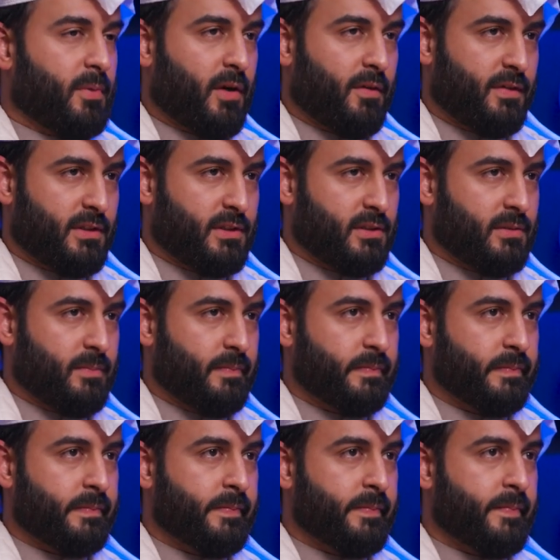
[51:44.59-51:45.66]
profits.
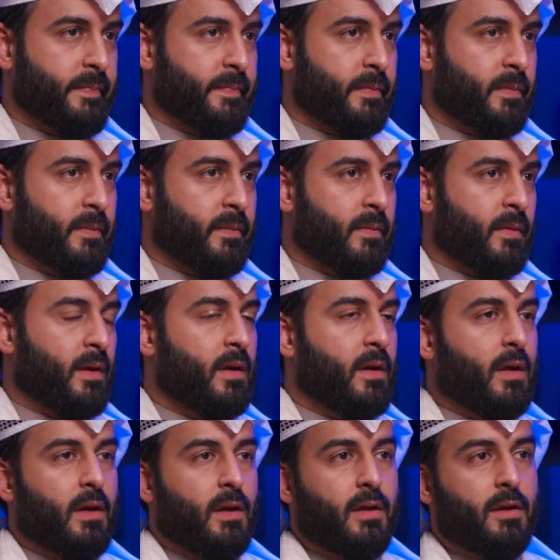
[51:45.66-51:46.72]

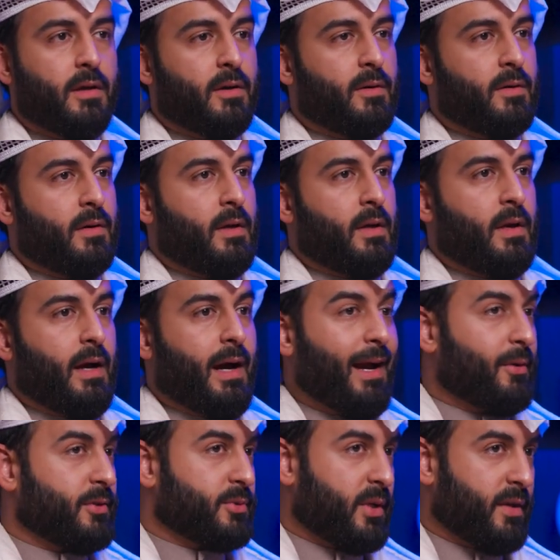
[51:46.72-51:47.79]
You know,
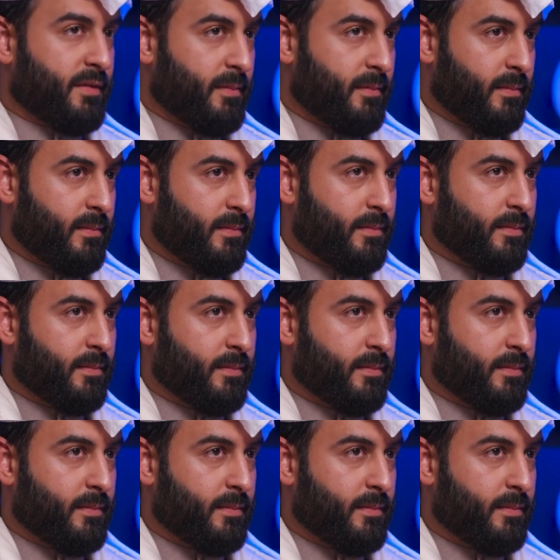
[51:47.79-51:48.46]
I was one of them.